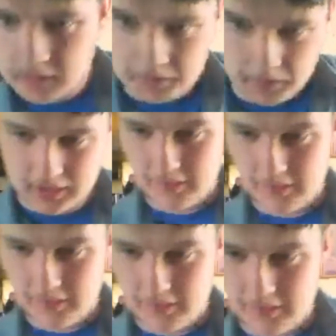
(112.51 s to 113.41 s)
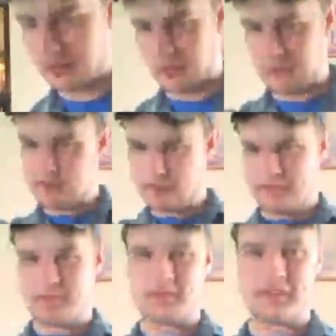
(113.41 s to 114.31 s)
leave that alone.
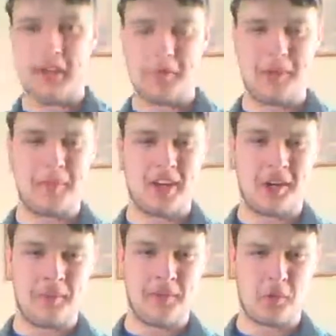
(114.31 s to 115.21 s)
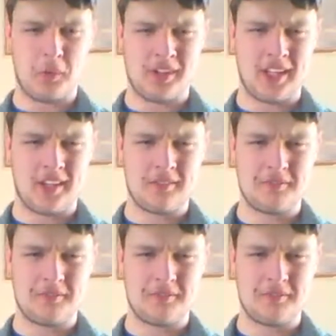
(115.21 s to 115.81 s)
I'll make my comments orally.